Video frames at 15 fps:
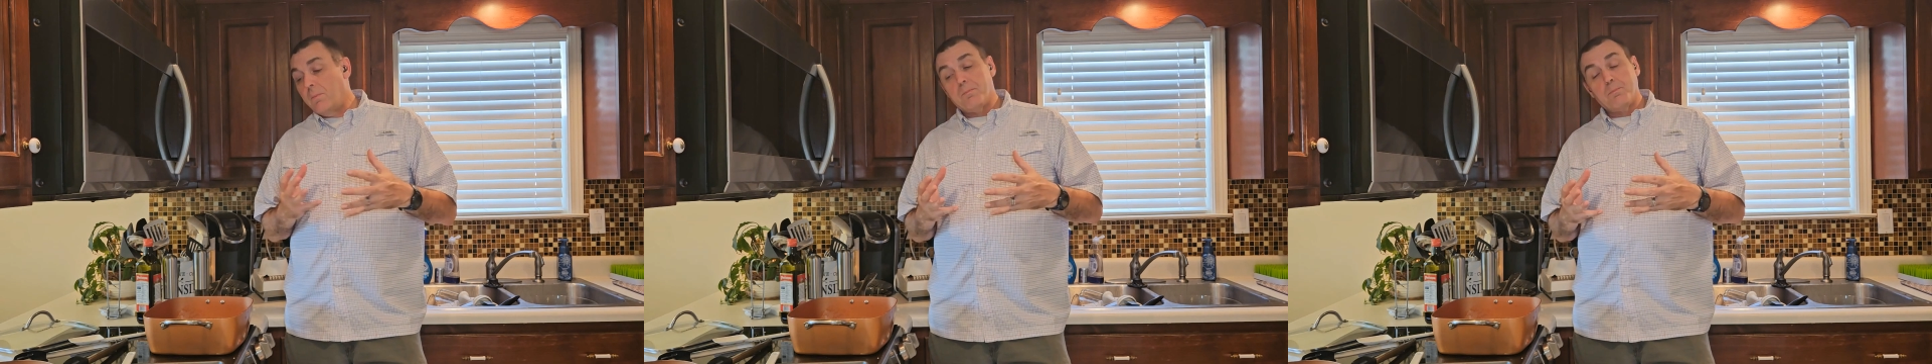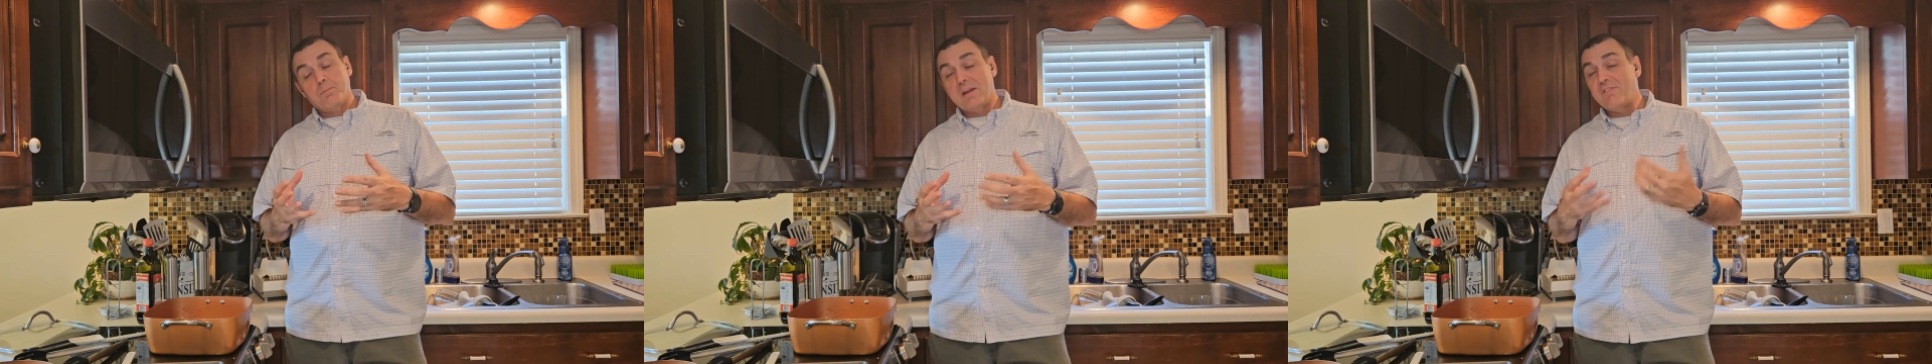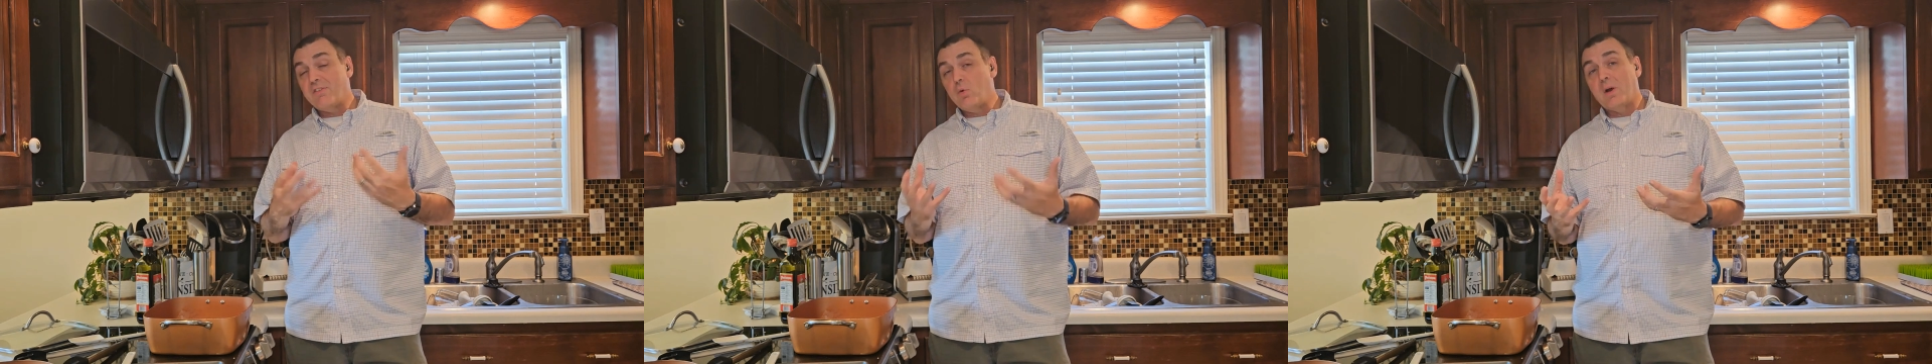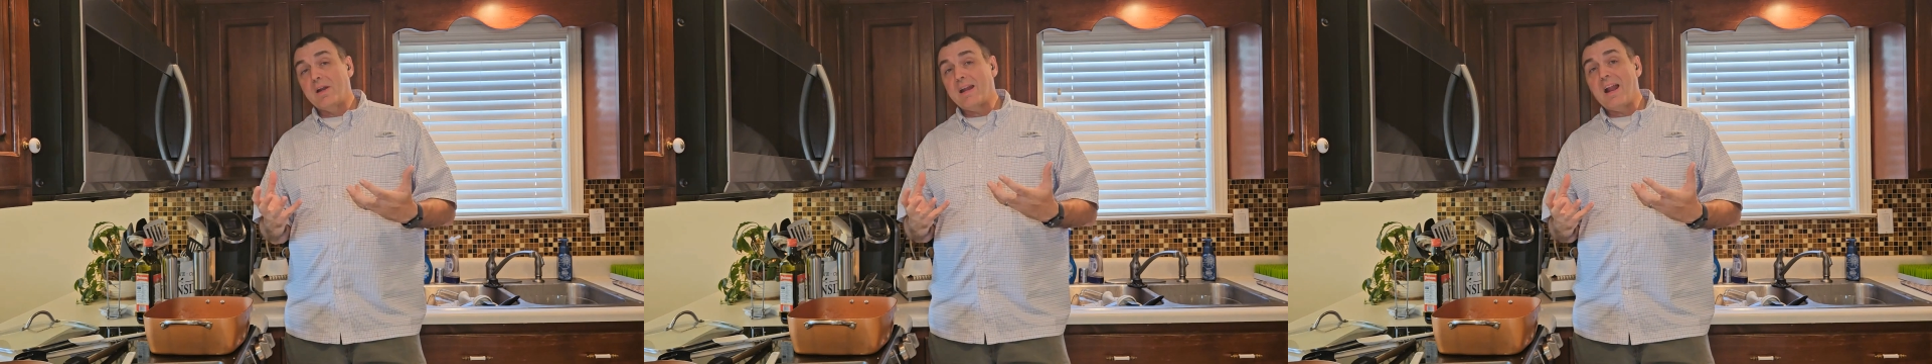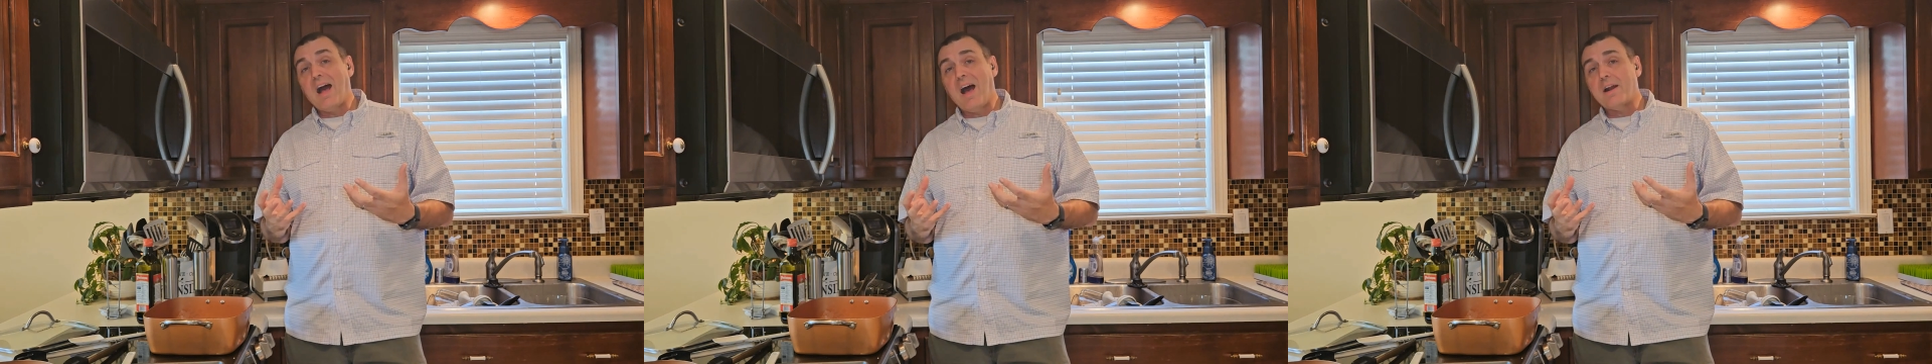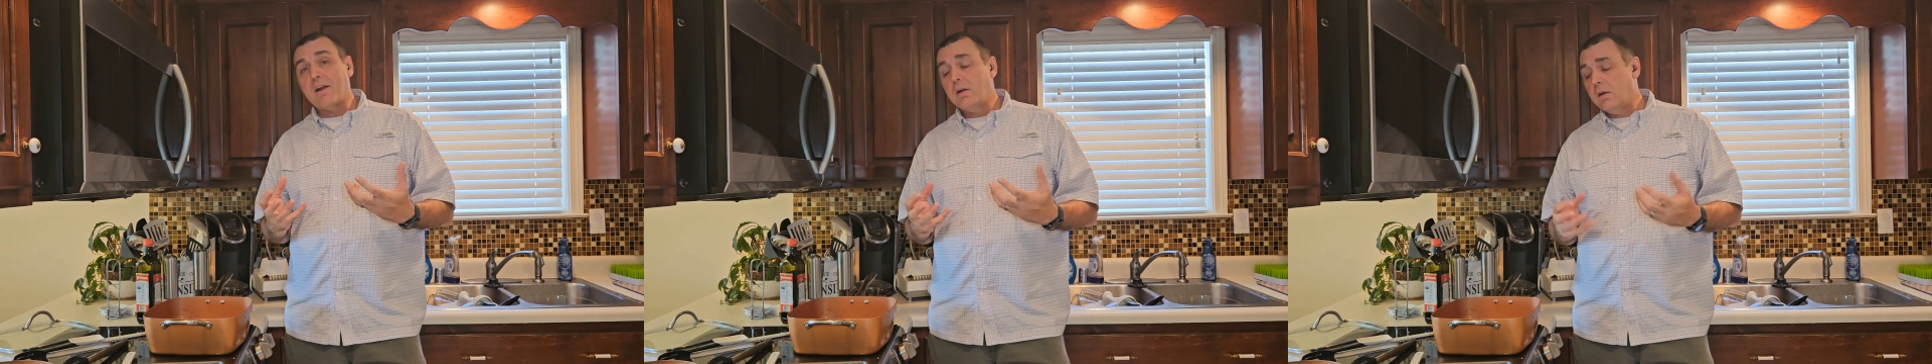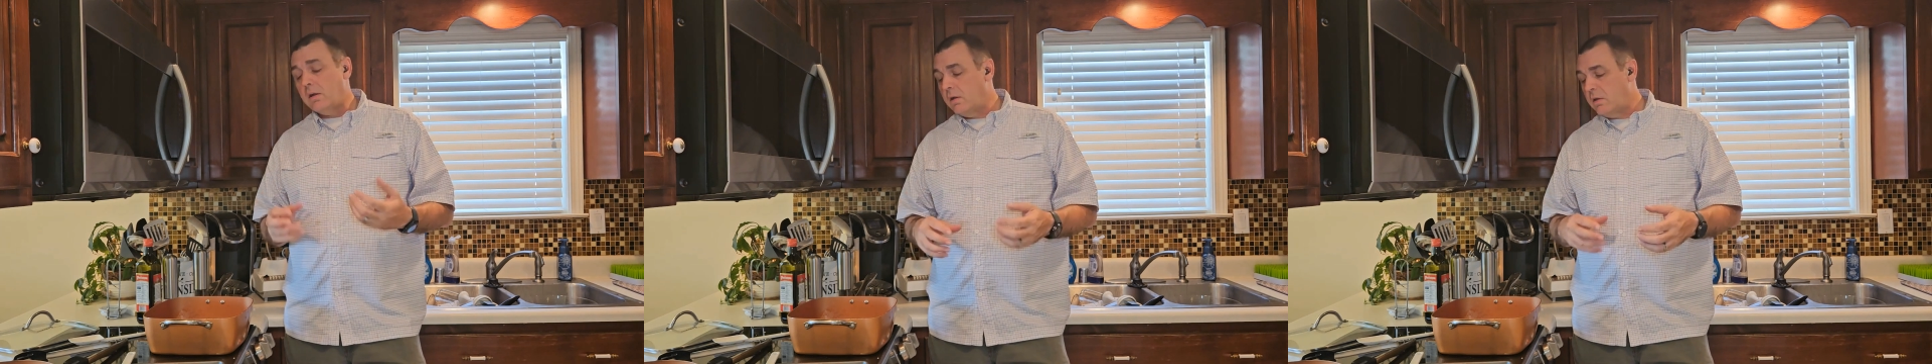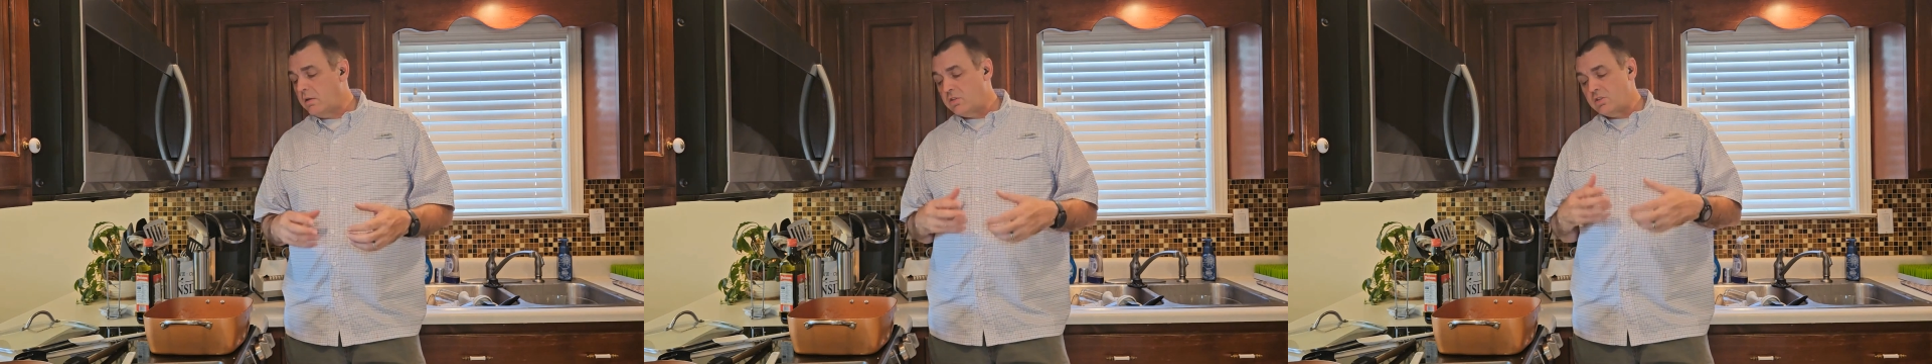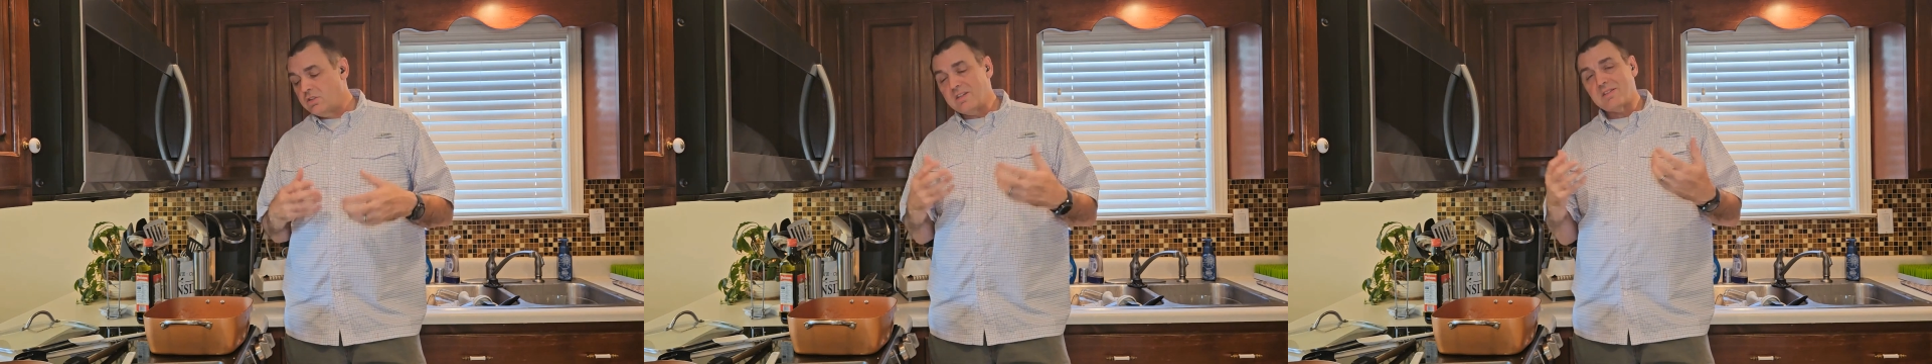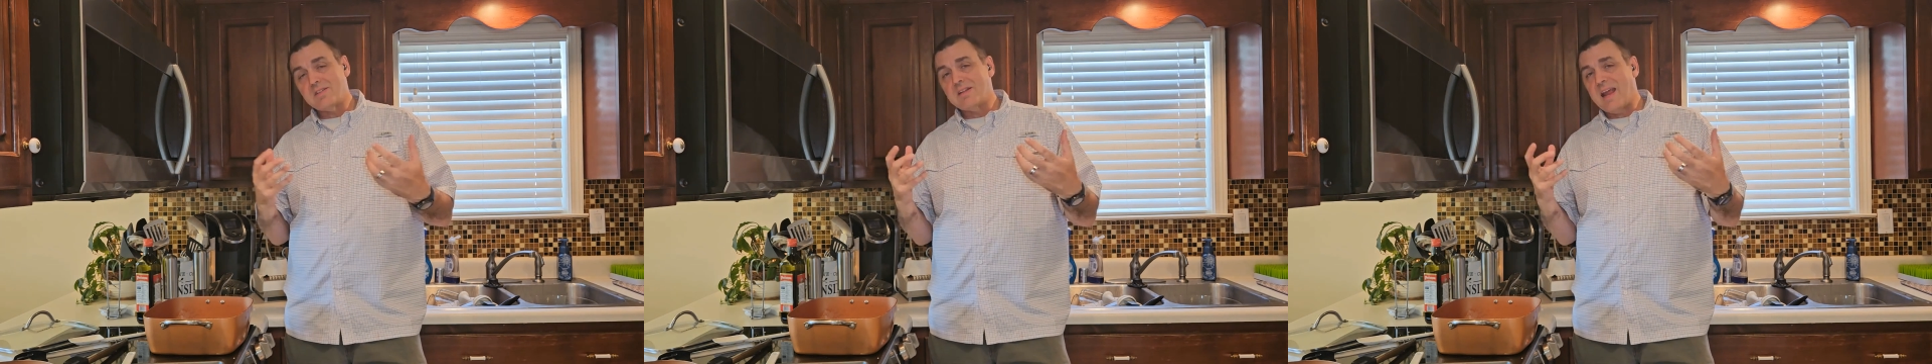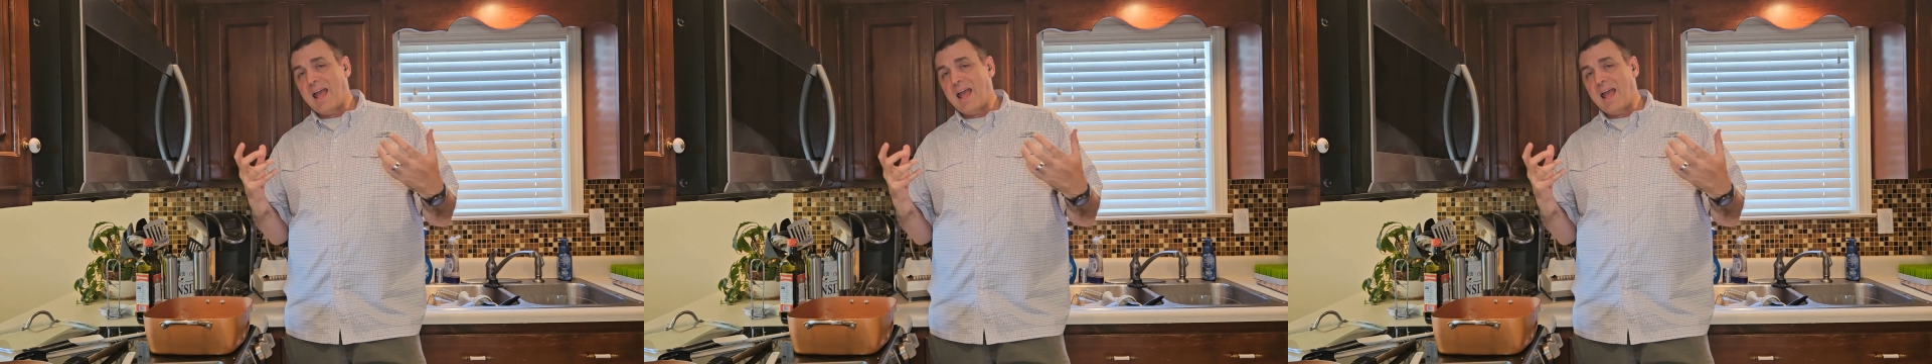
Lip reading: But if you want it hotter, just